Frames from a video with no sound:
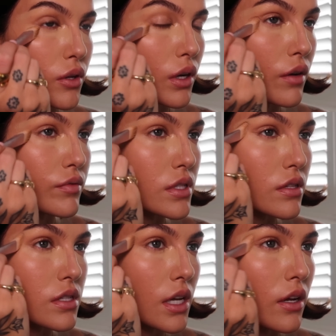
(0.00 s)
you love this
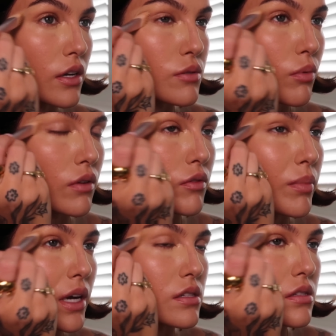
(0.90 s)
concealer. It's one of the
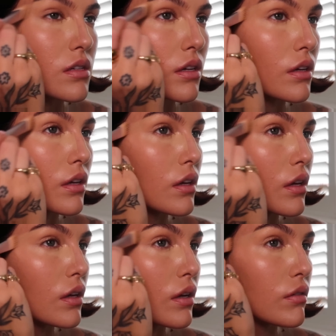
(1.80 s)
best
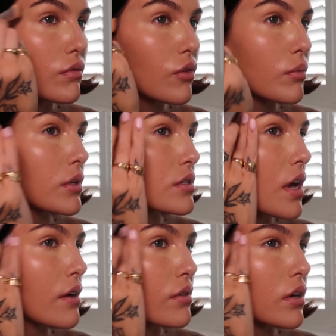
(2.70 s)
formulas
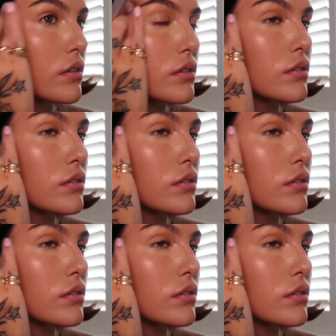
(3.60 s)
ever.